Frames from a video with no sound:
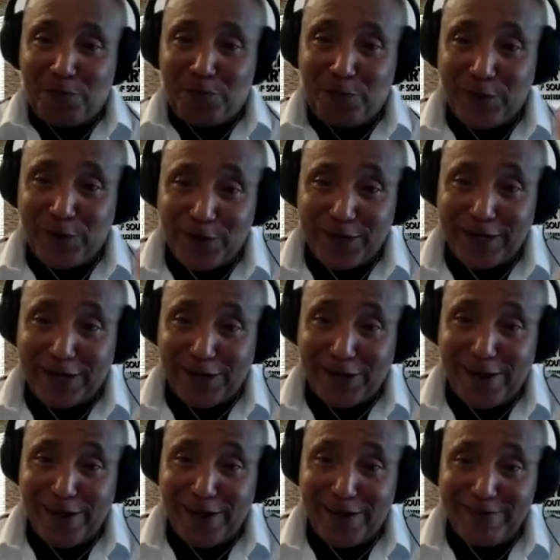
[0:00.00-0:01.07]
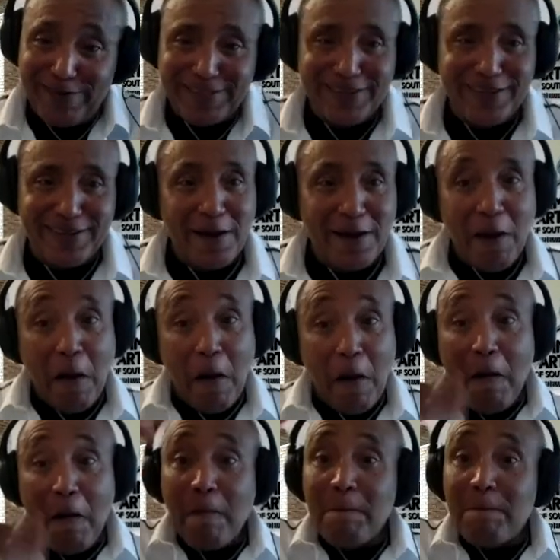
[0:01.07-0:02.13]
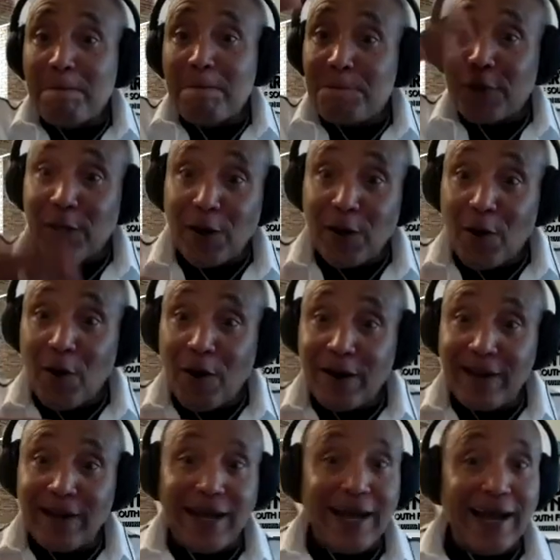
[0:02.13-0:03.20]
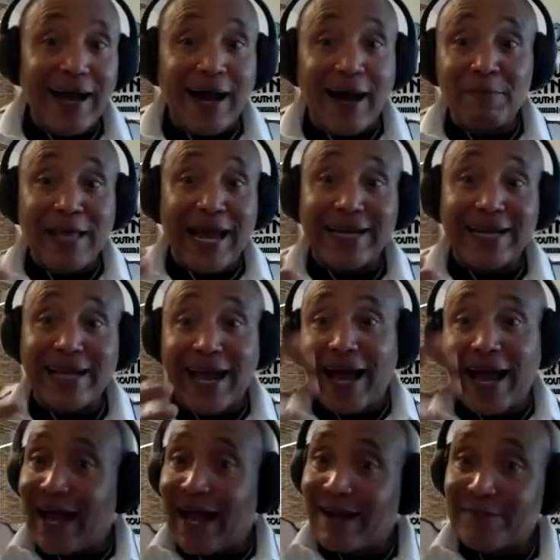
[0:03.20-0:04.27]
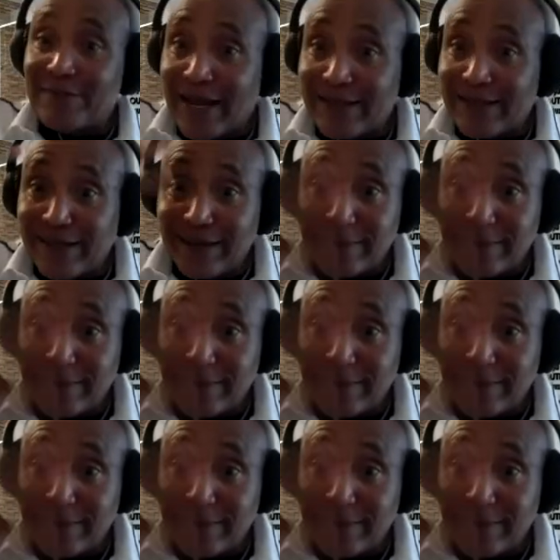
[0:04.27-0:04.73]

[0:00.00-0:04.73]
put on the gloves, put on the. i I'm that guy. I've got the